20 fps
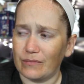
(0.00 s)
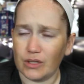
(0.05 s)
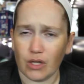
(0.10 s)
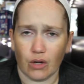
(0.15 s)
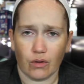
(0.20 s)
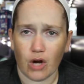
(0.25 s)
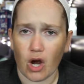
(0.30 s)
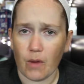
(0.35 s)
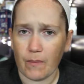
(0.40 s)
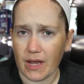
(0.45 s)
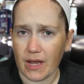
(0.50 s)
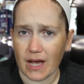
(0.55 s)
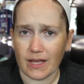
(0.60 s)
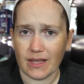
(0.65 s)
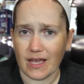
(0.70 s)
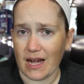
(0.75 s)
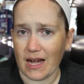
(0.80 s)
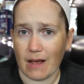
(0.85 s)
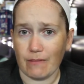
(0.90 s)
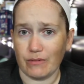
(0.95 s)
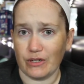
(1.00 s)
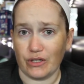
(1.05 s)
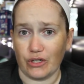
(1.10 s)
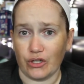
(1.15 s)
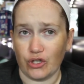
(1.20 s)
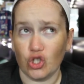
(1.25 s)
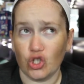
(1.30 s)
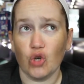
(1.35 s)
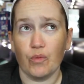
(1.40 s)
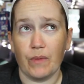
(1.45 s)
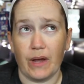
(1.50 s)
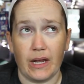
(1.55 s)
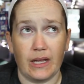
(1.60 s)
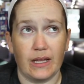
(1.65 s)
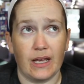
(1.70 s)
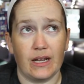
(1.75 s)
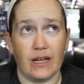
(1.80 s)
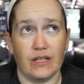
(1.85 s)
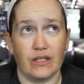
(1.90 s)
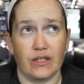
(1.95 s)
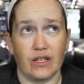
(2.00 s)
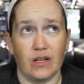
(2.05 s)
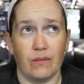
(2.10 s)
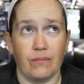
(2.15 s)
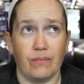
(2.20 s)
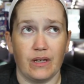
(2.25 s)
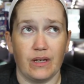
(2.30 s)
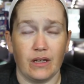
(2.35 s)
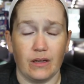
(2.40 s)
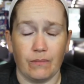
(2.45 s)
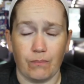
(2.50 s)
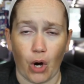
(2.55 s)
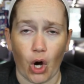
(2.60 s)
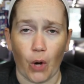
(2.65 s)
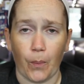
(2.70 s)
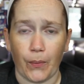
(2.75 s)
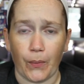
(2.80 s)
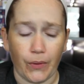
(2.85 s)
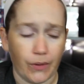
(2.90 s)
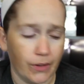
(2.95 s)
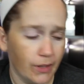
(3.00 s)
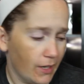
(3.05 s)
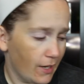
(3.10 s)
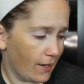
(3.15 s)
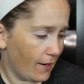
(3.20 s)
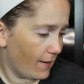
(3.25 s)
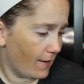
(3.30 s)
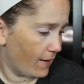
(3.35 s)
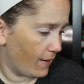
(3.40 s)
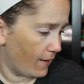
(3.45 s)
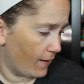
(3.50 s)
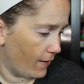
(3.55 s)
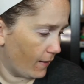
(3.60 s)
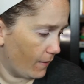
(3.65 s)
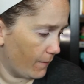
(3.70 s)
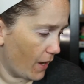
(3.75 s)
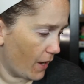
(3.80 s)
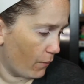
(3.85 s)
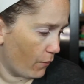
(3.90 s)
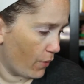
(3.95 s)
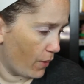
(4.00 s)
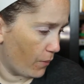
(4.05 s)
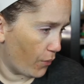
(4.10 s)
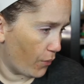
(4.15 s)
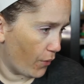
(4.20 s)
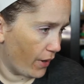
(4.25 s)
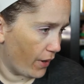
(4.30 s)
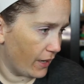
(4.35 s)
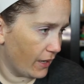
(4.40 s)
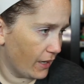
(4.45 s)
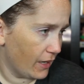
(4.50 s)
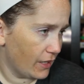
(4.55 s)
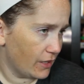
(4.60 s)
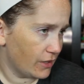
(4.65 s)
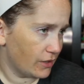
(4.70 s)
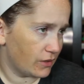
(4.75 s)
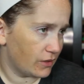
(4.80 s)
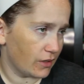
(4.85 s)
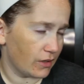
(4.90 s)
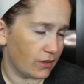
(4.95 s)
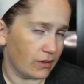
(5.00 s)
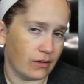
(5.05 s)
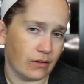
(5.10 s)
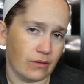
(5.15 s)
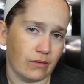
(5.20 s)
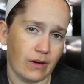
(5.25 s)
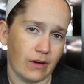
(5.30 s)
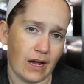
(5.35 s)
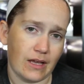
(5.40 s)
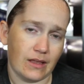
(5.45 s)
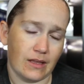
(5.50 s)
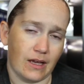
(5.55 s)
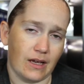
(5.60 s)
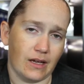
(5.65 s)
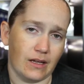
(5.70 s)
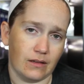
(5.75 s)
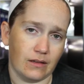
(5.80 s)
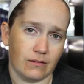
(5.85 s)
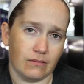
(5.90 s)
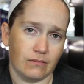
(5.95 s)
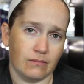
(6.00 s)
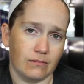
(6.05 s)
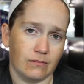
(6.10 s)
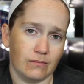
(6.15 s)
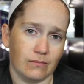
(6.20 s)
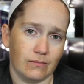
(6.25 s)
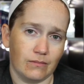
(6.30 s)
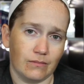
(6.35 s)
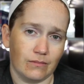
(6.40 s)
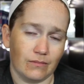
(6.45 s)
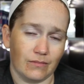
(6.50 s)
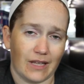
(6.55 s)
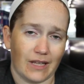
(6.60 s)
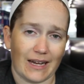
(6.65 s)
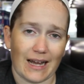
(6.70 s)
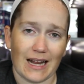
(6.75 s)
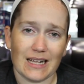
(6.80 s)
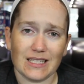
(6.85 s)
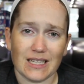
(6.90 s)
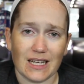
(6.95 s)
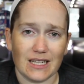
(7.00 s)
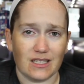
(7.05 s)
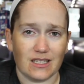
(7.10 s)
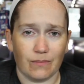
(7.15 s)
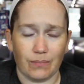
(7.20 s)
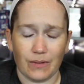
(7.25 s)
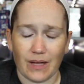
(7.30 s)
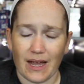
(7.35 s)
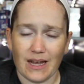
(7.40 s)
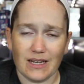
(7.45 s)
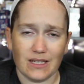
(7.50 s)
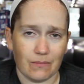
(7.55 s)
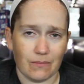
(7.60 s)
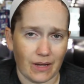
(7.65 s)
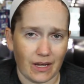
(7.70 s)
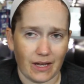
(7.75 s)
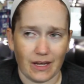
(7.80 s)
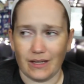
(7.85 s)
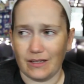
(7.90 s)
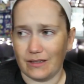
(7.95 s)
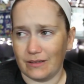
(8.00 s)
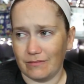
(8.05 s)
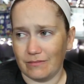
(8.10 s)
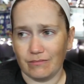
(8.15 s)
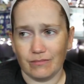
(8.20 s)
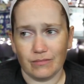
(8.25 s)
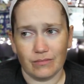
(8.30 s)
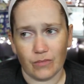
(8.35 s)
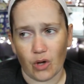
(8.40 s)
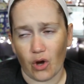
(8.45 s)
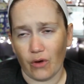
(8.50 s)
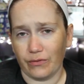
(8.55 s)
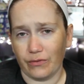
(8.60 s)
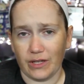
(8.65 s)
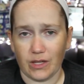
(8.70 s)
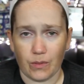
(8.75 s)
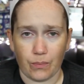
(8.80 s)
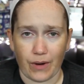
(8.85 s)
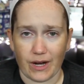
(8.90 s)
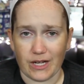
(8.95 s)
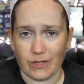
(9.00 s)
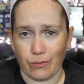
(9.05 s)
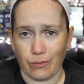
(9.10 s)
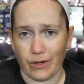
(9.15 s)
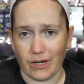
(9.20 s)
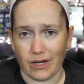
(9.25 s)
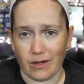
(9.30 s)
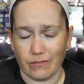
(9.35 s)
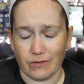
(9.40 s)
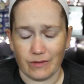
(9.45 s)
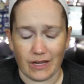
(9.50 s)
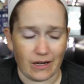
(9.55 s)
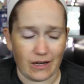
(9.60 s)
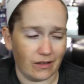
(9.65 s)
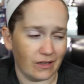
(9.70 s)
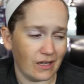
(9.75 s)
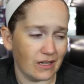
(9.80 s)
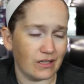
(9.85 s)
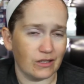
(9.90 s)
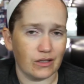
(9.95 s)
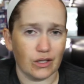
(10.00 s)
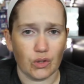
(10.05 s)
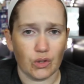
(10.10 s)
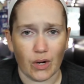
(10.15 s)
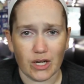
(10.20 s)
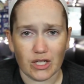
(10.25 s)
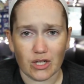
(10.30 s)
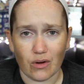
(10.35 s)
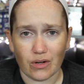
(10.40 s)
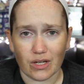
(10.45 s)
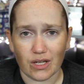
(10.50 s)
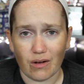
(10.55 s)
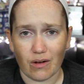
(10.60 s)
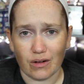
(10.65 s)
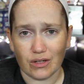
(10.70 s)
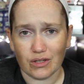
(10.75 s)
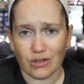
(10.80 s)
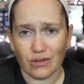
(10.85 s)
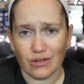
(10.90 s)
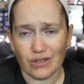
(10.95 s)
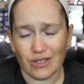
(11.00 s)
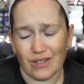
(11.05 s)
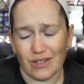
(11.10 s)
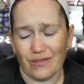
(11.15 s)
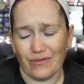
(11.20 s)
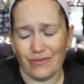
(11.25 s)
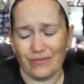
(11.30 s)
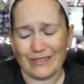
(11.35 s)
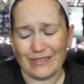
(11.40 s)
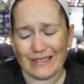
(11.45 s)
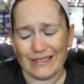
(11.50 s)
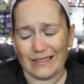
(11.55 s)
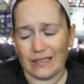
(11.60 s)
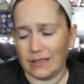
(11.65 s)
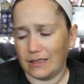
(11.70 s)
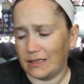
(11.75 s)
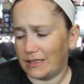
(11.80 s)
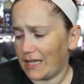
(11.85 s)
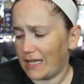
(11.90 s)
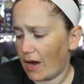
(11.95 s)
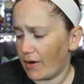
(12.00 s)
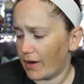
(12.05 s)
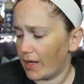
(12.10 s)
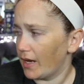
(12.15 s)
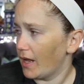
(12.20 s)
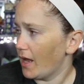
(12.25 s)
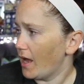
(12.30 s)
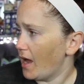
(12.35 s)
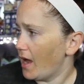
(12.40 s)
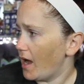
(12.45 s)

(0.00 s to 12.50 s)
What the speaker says: don't quote me on that, I'm just assuming that he's gonna be purple, at point. So, and then, like I said, supply and demand, hopefully the price point comes down. Unless it's a Toy Tokyo exclusive, doubt it.